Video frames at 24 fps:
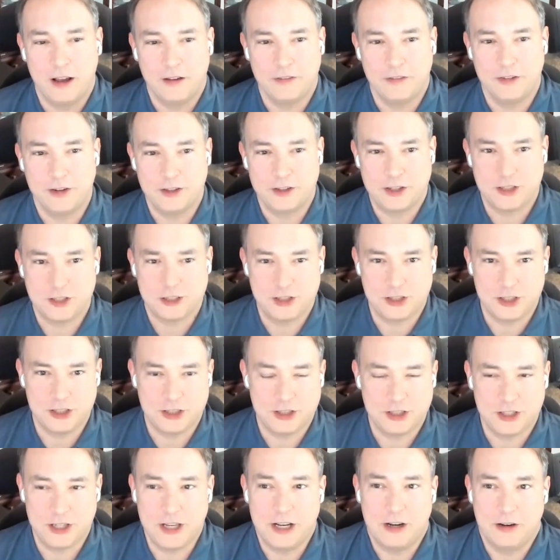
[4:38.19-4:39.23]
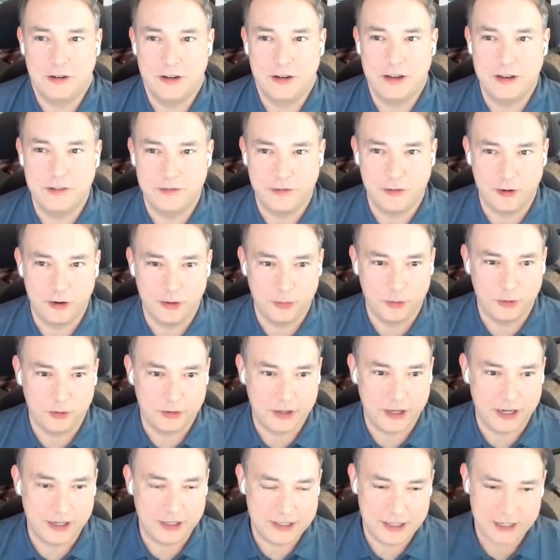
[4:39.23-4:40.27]
versus just informal
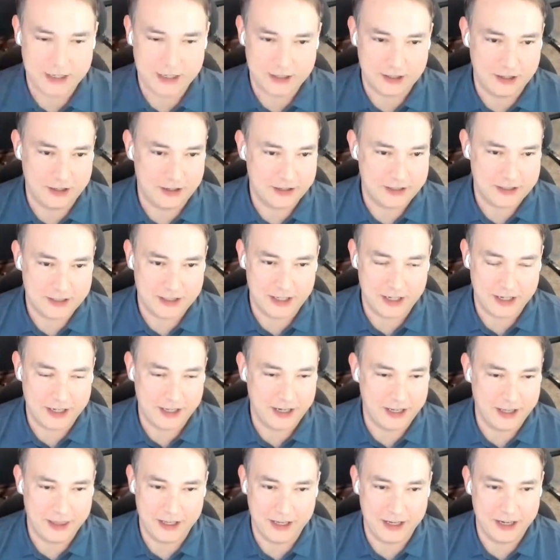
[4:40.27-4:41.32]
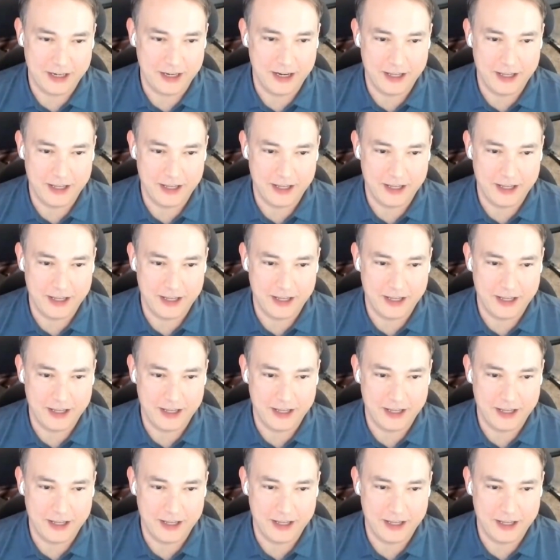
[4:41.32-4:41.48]
kind of tech talks, that kind of thing.